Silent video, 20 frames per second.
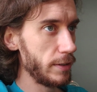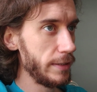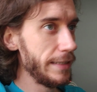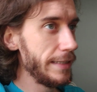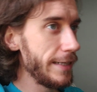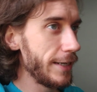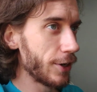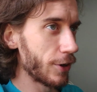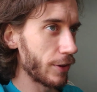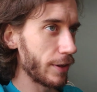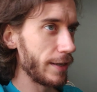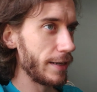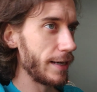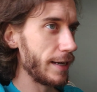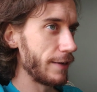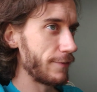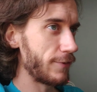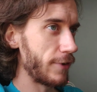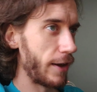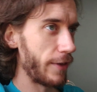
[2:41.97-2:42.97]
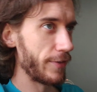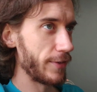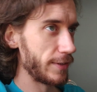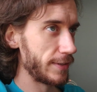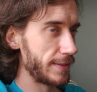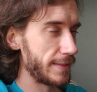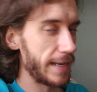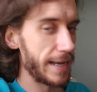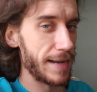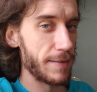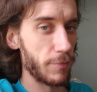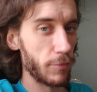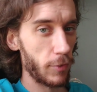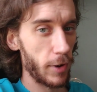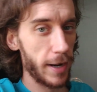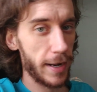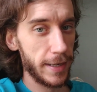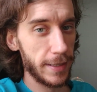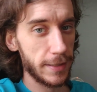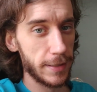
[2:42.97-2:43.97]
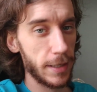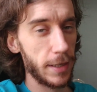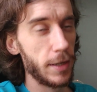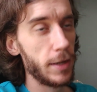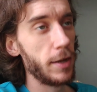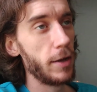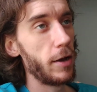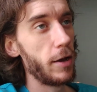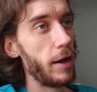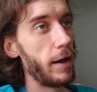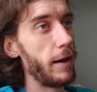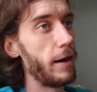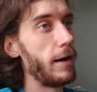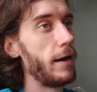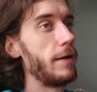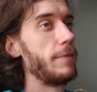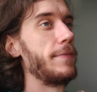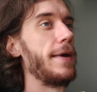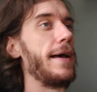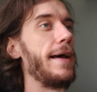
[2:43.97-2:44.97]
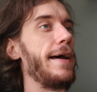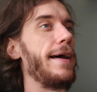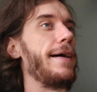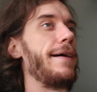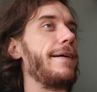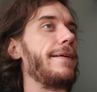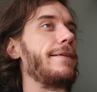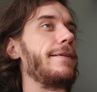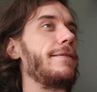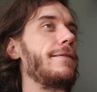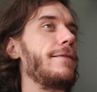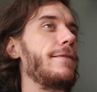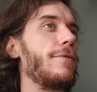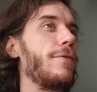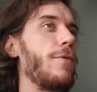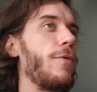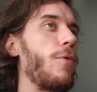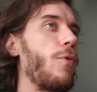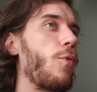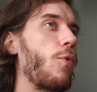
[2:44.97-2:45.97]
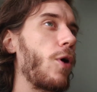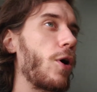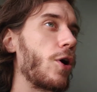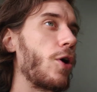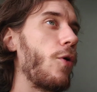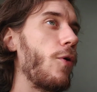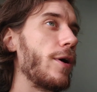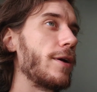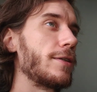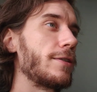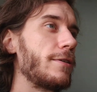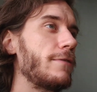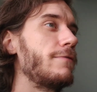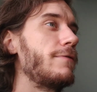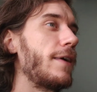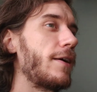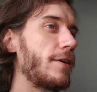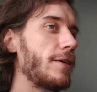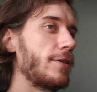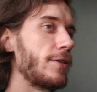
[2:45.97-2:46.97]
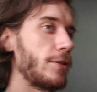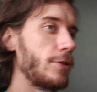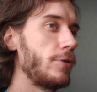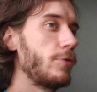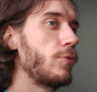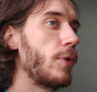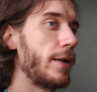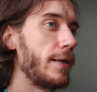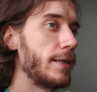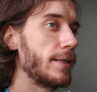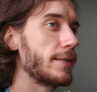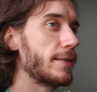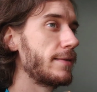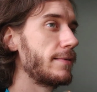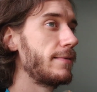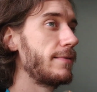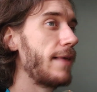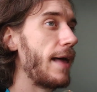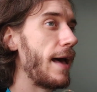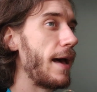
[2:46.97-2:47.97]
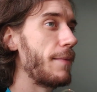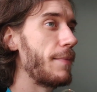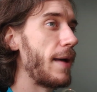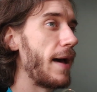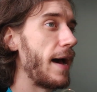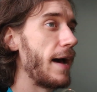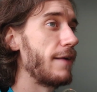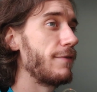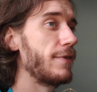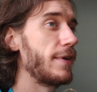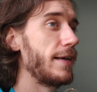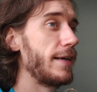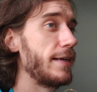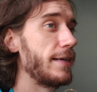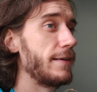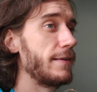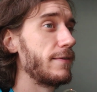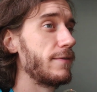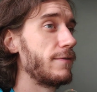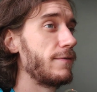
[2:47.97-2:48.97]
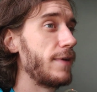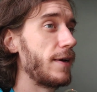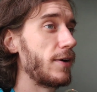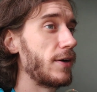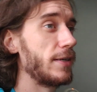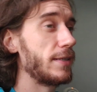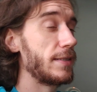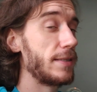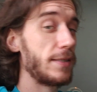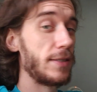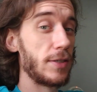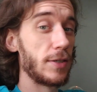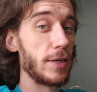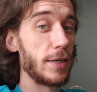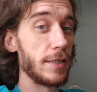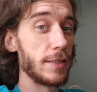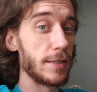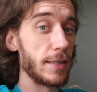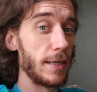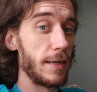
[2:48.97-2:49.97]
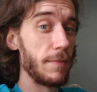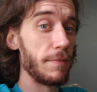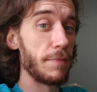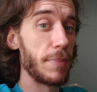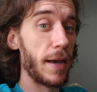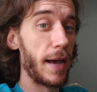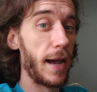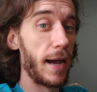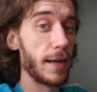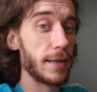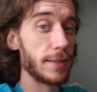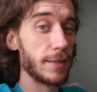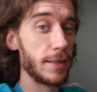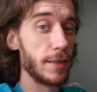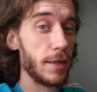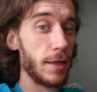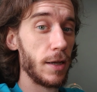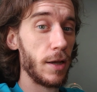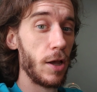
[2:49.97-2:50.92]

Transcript: nearly, if not the same rate. And we're going to very soon witness them have a very serious impact